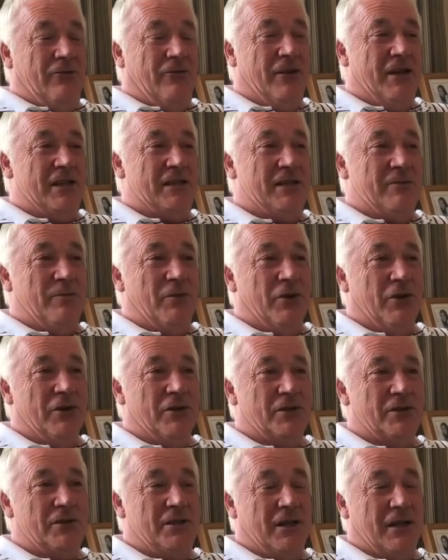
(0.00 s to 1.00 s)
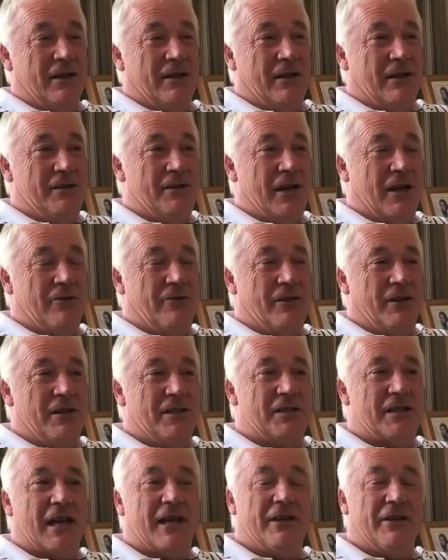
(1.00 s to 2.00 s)
racing post January the
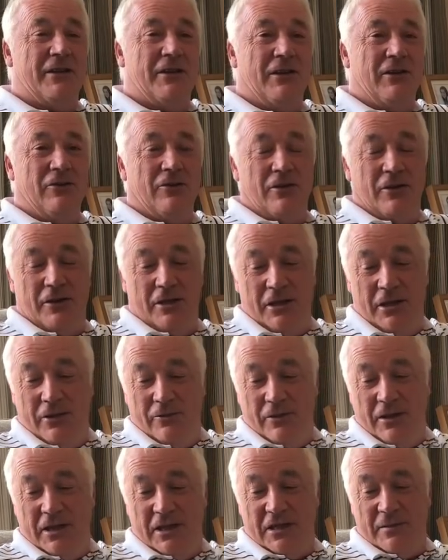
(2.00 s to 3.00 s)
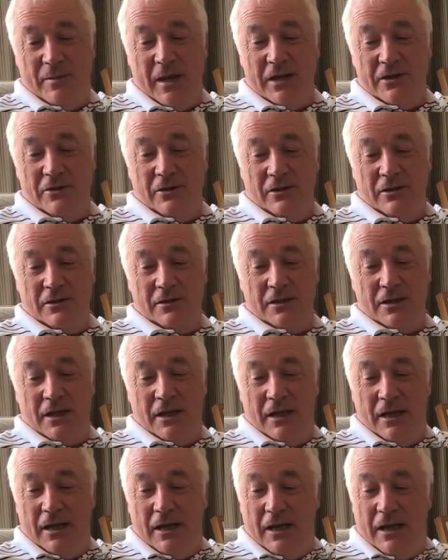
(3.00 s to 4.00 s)
2nd and look at the New Year specials.
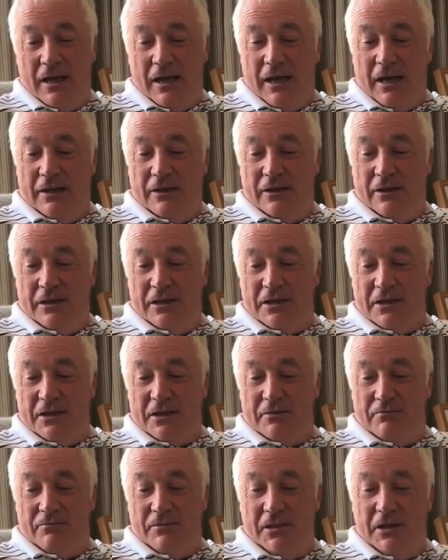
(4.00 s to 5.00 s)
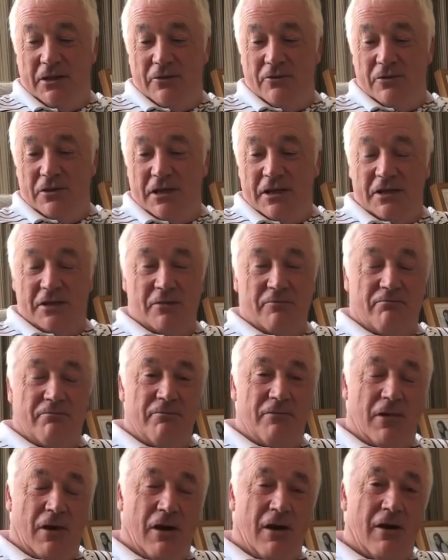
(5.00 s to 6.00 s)
And there's usually,
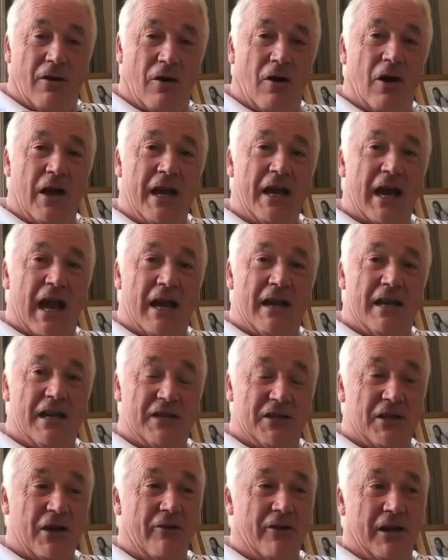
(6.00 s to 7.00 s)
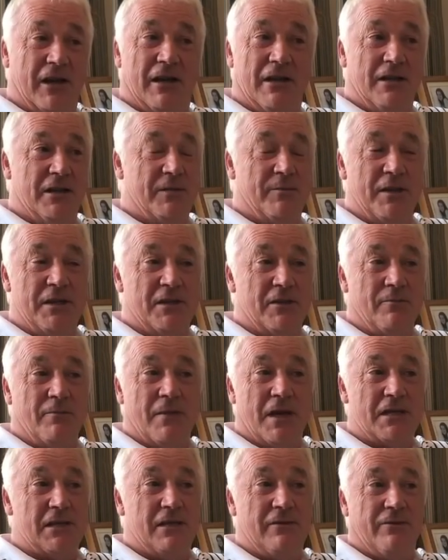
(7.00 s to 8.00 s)
historically, there's been some
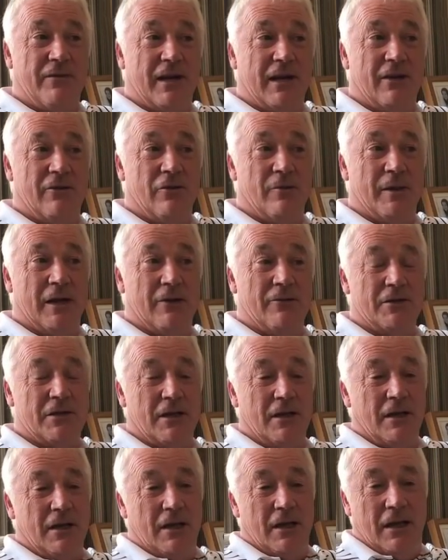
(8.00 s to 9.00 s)
massive value about.